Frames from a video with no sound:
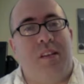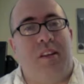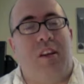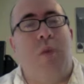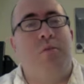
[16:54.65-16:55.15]

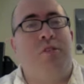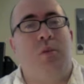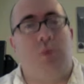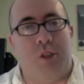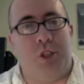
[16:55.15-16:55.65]
and come to
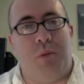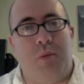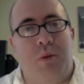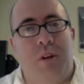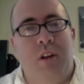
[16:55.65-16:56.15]
worship,
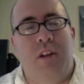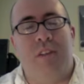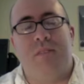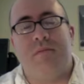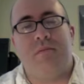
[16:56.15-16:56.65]

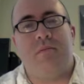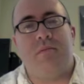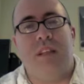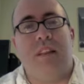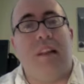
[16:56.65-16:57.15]

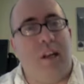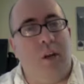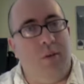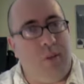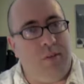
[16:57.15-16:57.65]
letting
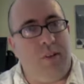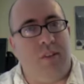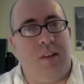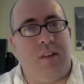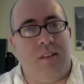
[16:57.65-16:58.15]
go of
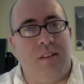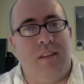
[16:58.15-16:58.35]
everything.